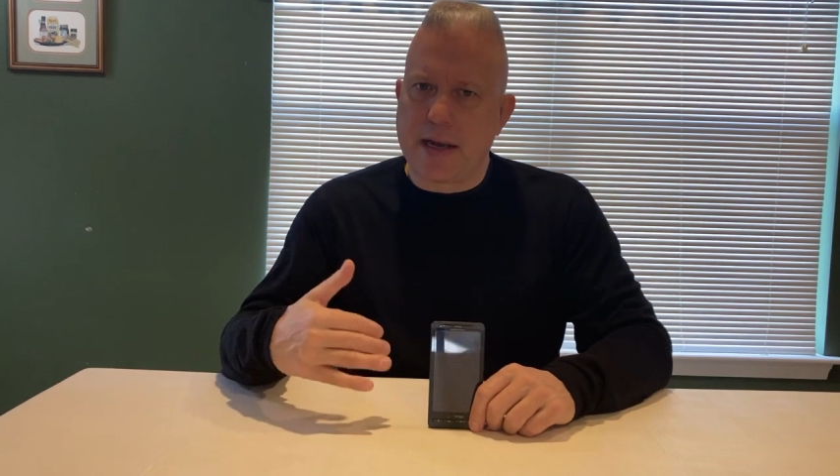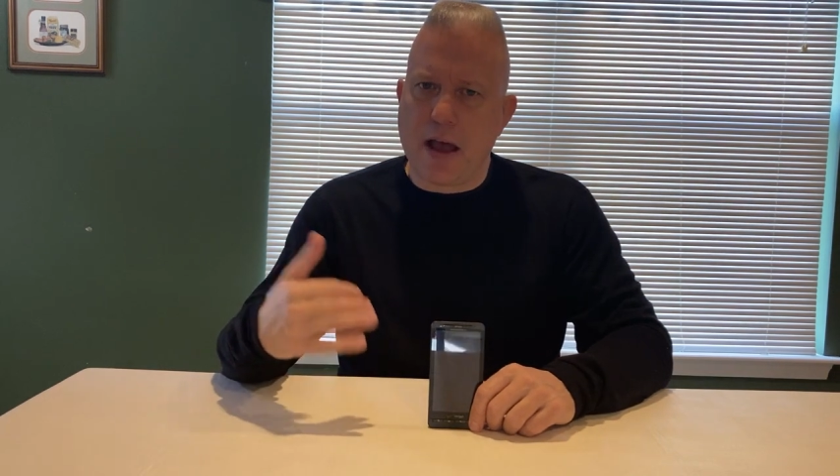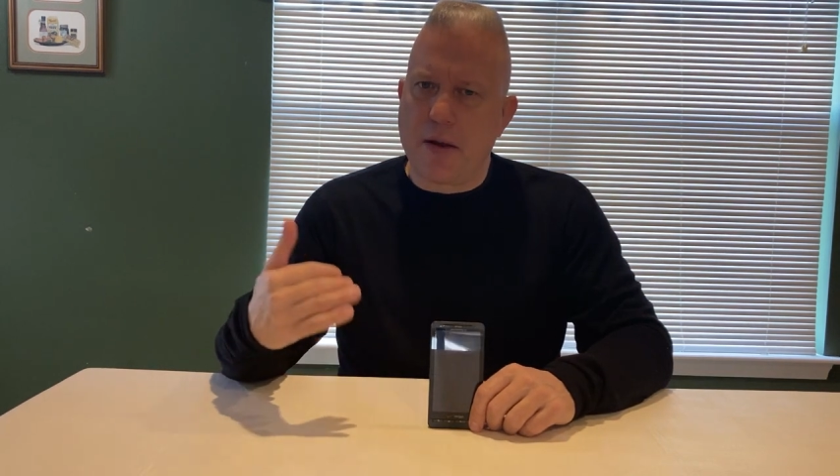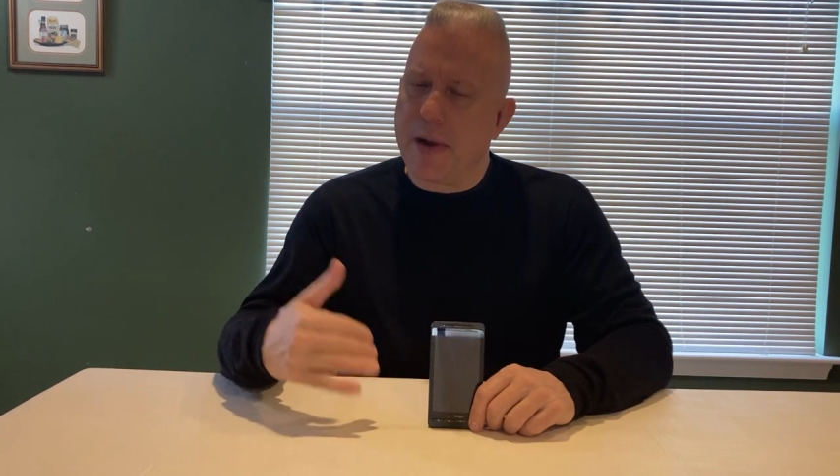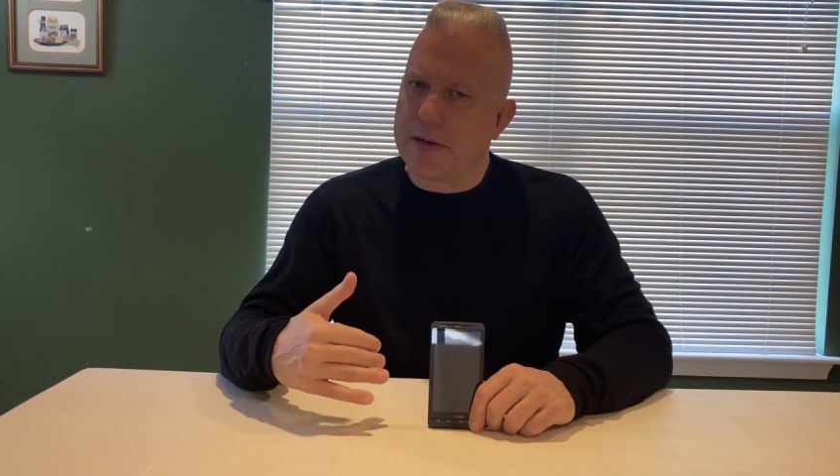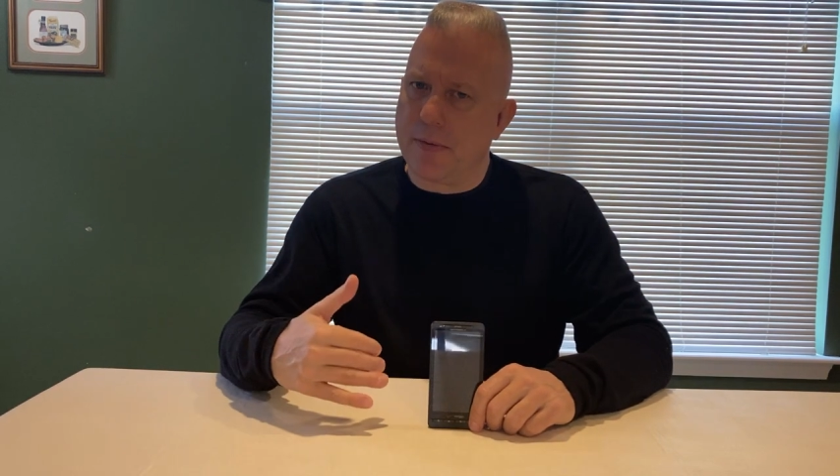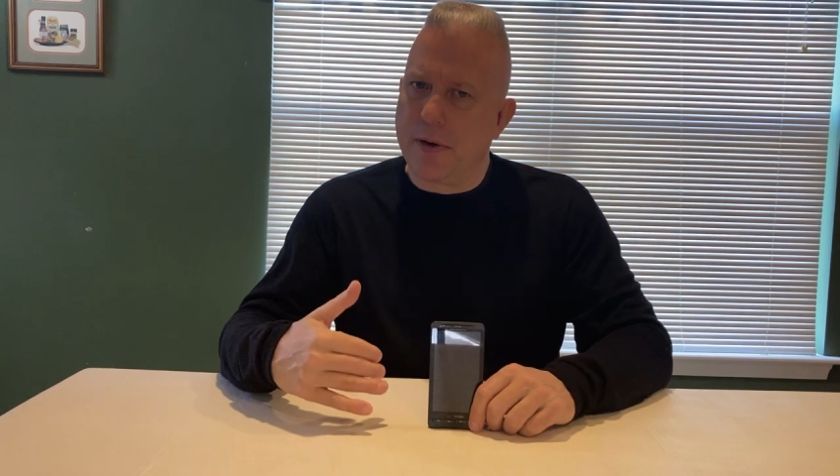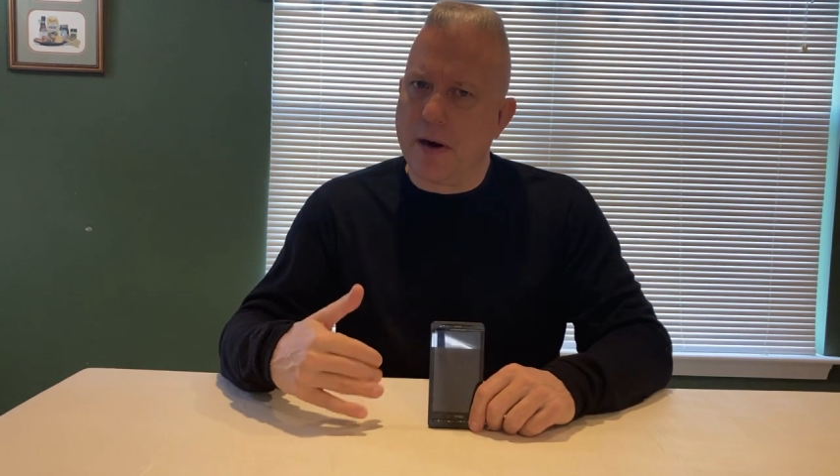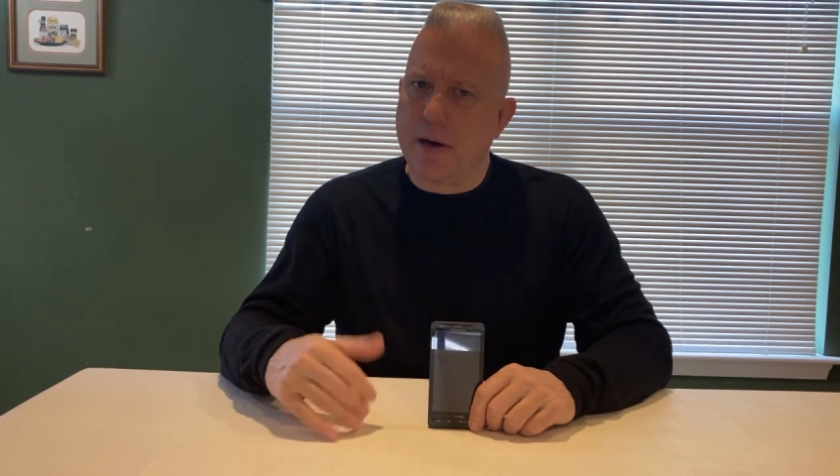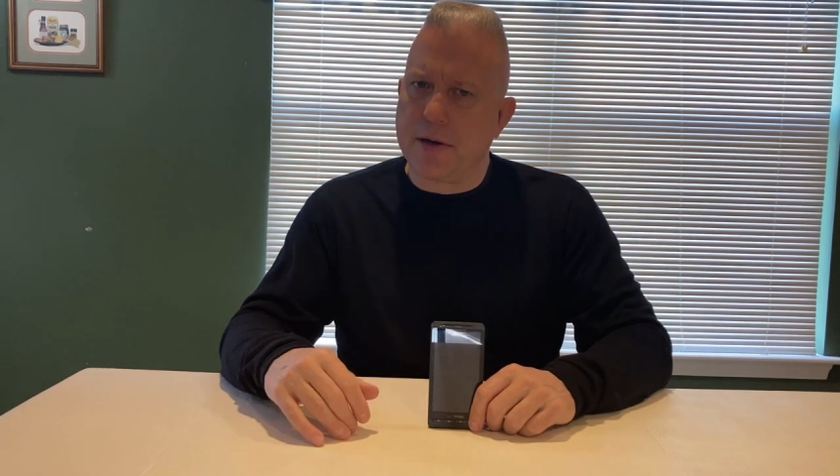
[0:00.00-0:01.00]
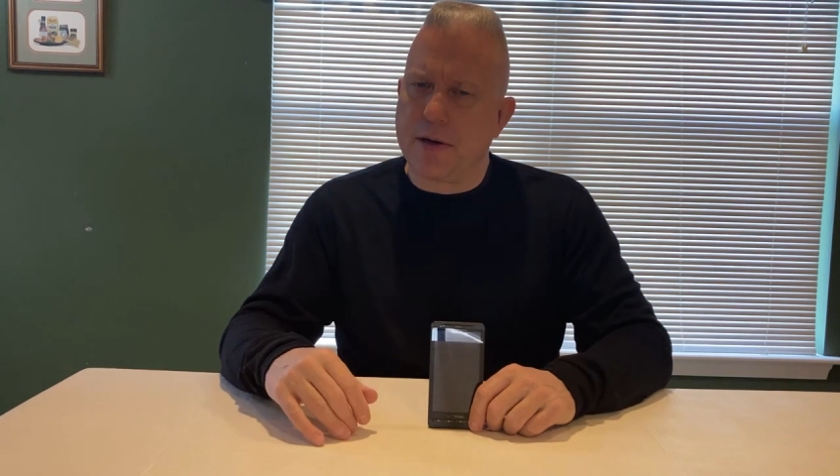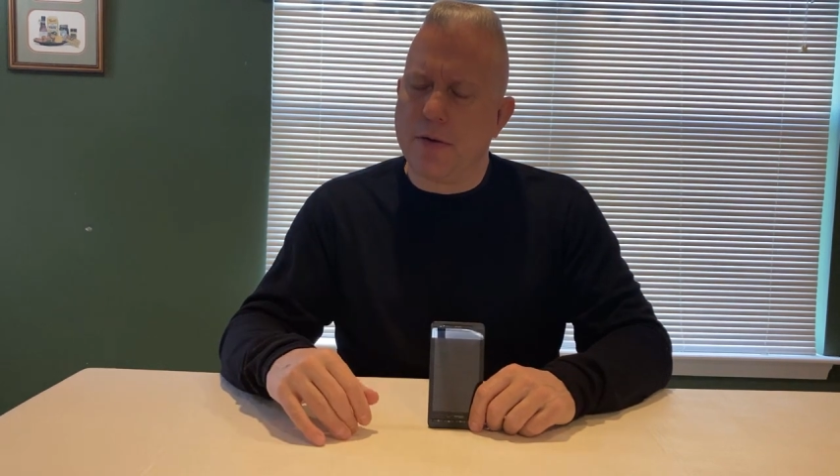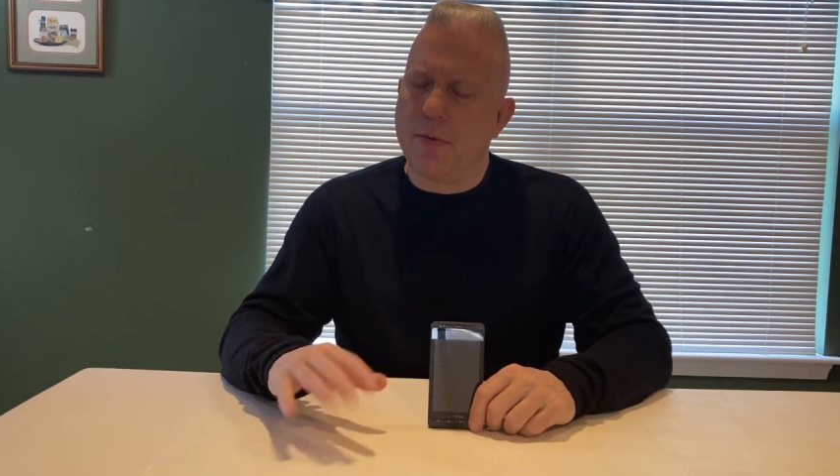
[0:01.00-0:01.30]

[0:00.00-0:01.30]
down and makes it real hard to do.